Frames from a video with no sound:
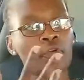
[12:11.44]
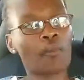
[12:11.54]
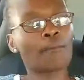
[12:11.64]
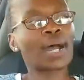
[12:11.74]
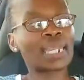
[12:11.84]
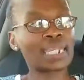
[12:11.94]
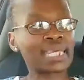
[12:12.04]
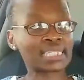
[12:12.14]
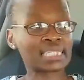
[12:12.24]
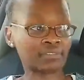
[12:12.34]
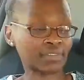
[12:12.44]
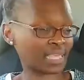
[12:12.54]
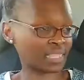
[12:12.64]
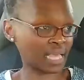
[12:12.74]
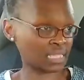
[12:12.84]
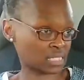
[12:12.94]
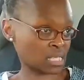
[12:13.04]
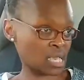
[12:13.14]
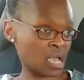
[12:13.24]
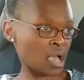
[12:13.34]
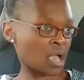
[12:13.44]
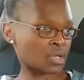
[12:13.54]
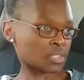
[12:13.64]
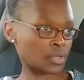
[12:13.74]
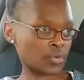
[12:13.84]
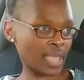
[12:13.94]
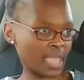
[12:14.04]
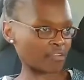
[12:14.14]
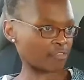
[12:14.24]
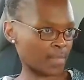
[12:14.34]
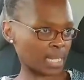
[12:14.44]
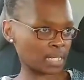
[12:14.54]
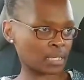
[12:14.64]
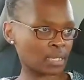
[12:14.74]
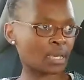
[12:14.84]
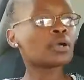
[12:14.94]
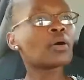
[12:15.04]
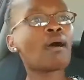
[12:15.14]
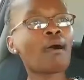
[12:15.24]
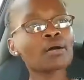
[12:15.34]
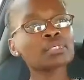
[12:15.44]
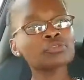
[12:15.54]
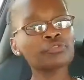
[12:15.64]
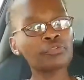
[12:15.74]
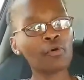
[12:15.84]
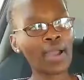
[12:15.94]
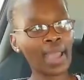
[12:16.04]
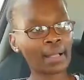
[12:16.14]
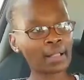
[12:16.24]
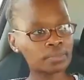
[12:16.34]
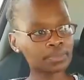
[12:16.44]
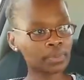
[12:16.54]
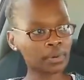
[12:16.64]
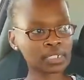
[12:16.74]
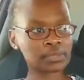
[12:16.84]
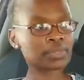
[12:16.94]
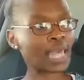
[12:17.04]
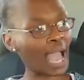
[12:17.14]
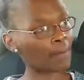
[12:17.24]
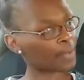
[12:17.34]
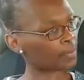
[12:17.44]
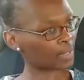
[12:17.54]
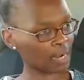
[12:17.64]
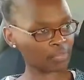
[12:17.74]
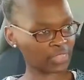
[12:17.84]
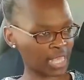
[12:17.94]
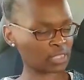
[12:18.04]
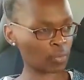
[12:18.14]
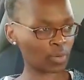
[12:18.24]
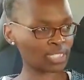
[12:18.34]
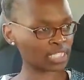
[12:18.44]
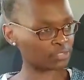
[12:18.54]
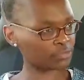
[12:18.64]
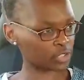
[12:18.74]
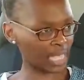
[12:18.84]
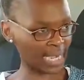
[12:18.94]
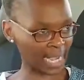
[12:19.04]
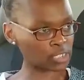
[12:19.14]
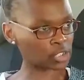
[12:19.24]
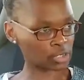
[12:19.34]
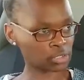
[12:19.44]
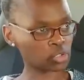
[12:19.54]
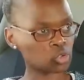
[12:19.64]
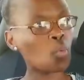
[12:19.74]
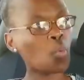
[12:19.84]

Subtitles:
your money and stuff like that, the UIF money, ask for help, because there are people out there that will give you directions to